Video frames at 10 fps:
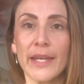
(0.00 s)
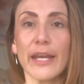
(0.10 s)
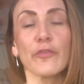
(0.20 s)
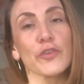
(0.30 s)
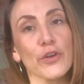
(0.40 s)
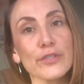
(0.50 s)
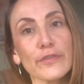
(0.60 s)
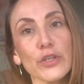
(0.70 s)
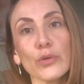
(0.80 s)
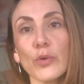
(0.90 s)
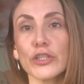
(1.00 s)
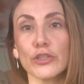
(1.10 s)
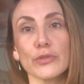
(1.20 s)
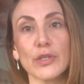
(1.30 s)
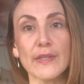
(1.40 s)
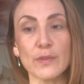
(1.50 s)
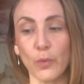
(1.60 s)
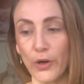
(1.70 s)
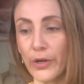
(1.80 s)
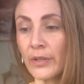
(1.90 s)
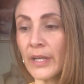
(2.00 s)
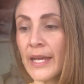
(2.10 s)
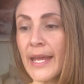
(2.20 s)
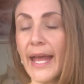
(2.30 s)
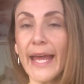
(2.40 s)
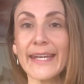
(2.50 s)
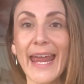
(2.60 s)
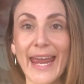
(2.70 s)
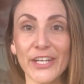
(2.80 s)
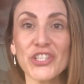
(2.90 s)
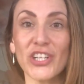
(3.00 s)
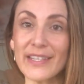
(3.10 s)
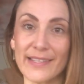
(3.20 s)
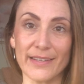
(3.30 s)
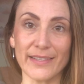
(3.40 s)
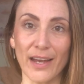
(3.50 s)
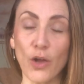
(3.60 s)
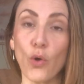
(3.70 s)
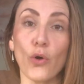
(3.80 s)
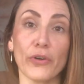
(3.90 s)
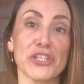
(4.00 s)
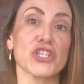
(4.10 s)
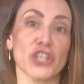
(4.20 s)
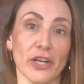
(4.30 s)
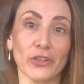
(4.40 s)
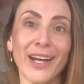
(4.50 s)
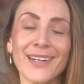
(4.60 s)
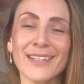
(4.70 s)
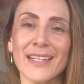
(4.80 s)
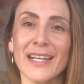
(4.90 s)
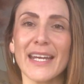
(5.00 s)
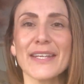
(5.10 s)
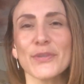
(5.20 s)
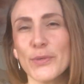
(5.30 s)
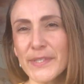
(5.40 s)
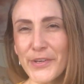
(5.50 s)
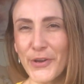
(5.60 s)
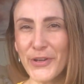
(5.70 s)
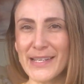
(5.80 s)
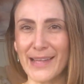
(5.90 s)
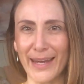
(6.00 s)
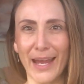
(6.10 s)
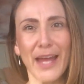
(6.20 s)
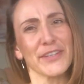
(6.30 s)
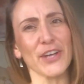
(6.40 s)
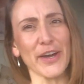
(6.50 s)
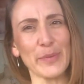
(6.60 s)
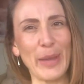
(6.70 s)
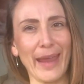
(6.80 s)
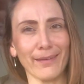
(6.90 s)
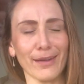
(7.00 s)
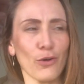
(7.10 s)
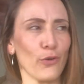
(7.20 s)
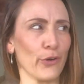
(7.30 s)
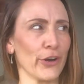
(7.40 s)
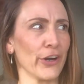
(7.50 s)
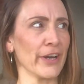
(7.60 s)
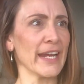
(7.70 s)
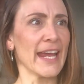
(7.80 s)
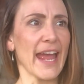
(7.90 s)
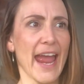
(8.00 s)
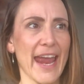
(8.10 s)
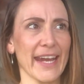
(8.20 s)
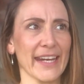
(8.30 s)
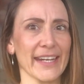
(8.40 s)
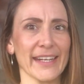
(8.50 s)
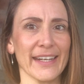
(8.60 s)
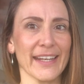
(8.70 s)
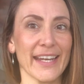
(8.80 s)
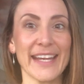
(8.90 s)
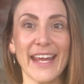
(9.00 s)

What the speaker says: Now, for those of you who are new to this work, an energy center or a chakra is also known as like a data bank or a